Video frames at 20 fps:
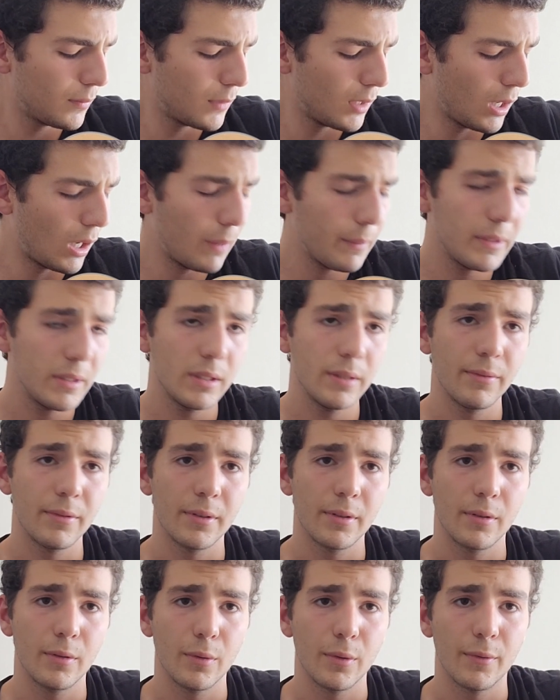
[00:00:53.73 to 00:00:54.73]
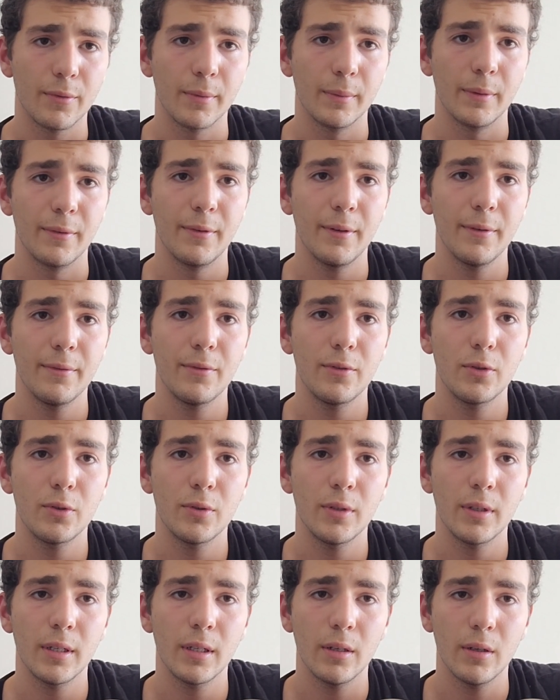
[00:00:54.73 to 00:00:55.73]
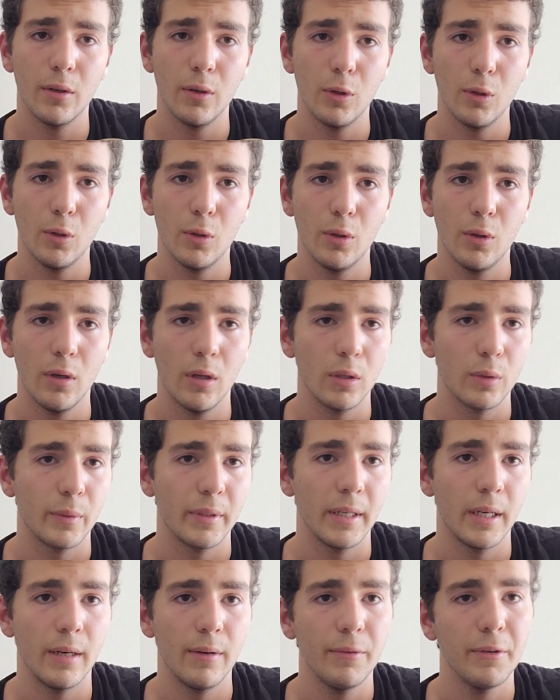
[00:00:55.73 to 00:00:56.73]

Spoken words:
Obviously, we're going from the fifth string all the way down.